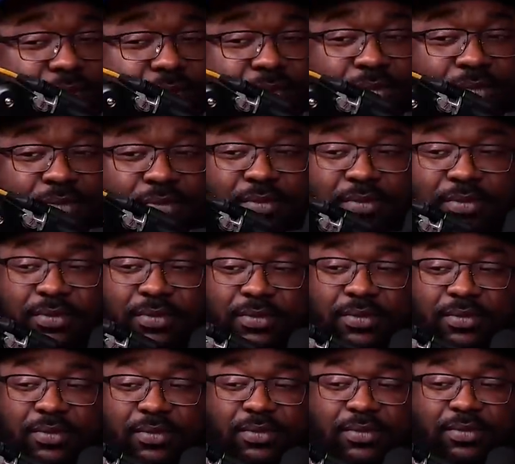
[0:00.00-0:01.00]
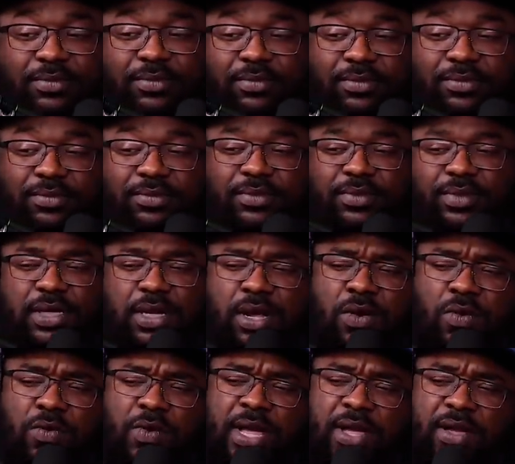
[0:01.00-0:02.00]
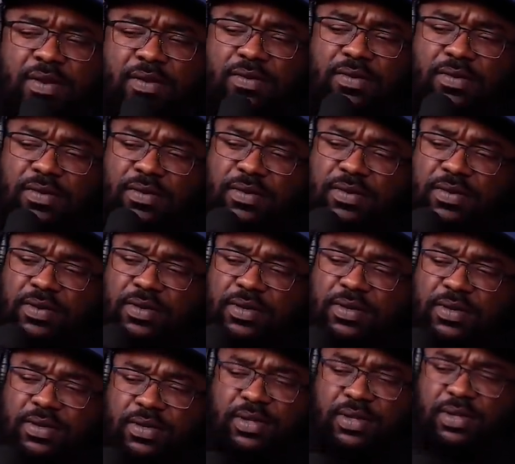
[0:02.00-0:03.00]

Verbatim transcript: right there. We got we have oh, wow. we have 64